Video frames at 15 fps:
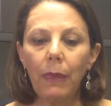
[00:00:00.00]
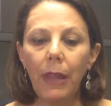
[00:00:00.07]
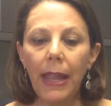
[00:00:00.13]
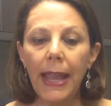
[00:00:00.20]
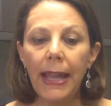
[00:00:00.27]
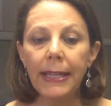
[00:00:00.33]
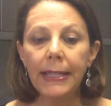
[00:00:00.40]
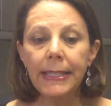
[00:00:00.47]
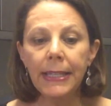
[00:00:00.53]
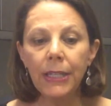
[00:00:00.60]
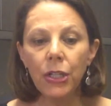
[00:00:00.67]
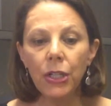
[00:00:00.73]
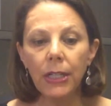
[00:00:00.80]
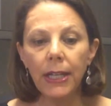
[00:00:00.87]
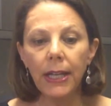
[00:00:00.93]

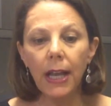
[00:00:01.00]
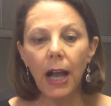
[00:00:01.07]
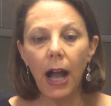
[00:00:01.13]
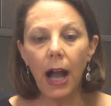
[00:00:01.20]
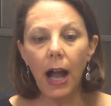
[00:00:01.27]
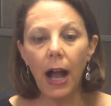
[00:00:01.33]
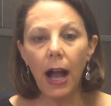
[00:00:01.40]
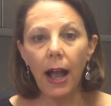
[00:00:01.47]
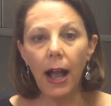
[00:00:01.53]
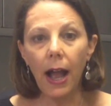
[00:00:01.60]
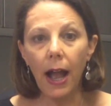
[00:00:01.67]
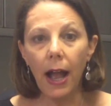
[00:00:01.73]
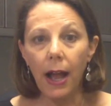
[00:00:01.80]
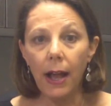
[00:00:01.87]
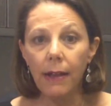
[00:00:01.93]
essentially,
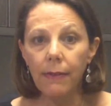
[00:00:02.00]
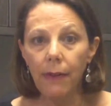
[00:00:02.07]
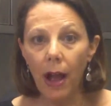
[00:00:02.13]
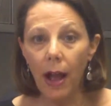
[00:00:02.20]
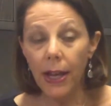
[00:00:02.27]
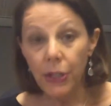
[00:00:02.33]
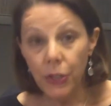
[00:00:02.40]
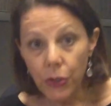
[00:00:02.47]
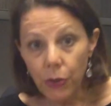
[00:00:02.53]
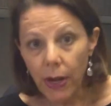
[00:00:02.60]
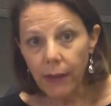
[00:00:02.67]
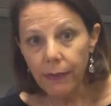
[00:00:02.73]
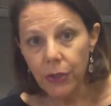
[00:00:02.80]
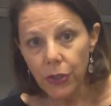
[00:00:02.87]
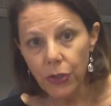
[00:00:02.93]
I do
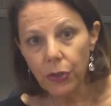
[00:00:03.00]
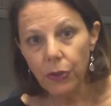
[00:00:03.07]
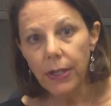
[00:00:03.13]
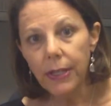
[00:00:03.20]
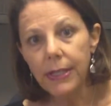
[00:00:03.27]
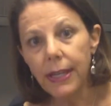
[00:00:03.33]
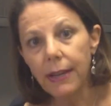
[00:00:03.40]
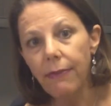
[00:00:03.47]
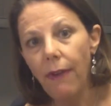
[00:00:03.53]
have insurance. If